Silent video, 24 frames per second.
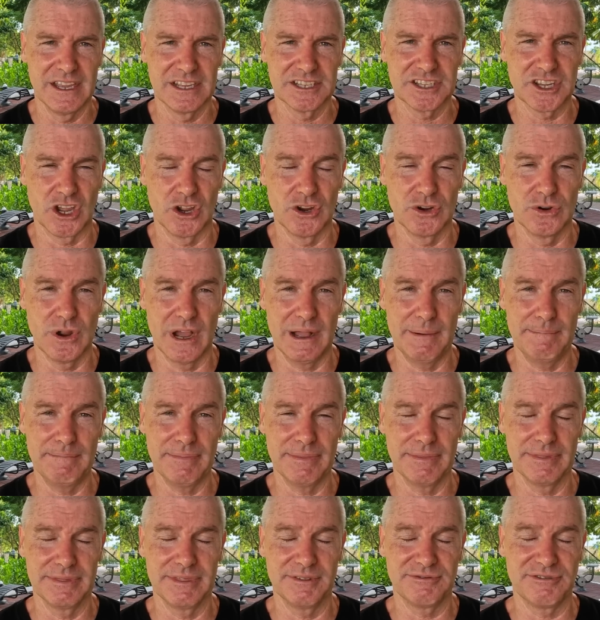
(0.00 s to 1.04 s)
So
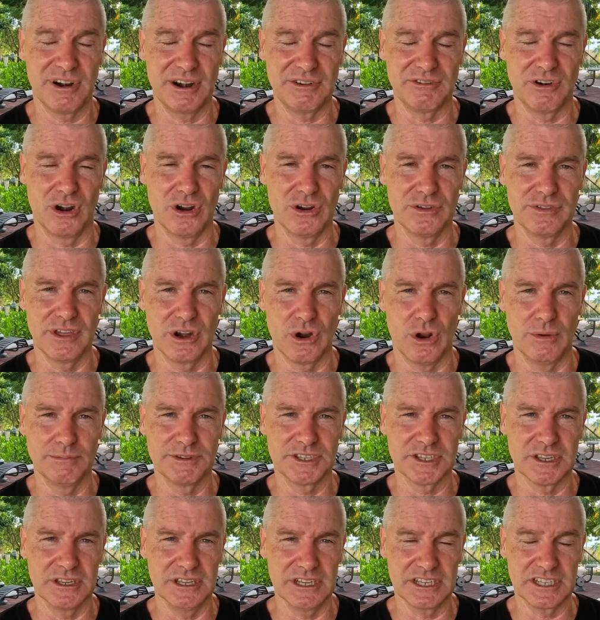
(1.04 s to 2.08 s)
the front row that I'm
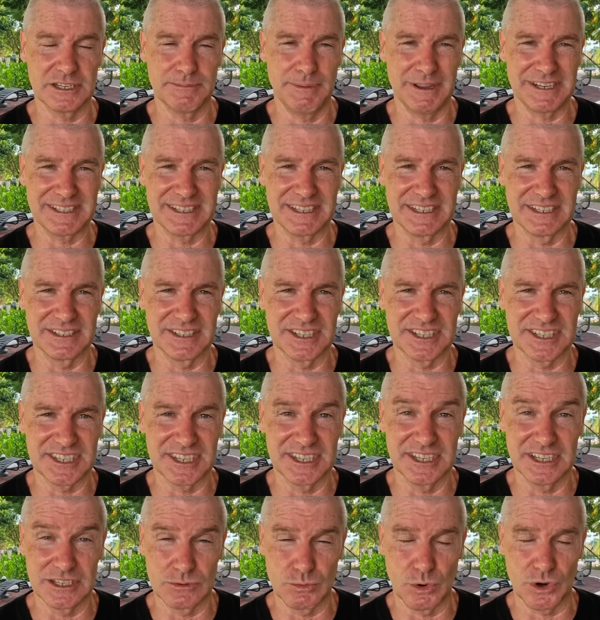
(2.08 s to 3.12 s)
expecting to
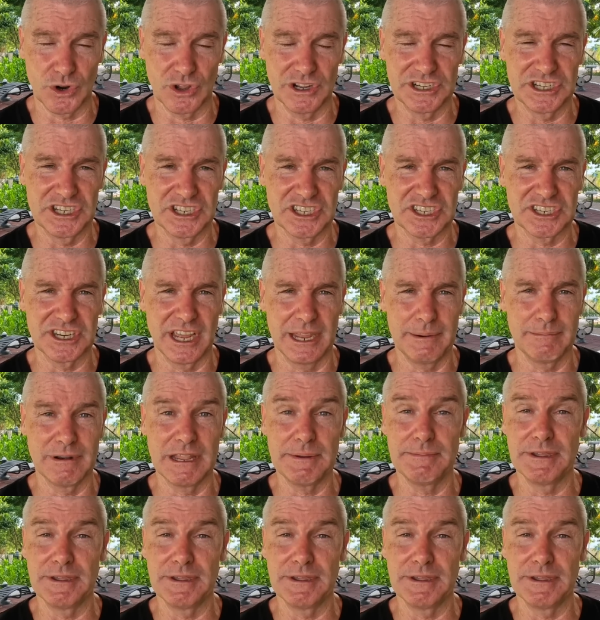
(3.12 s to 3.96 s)
see is what I just named.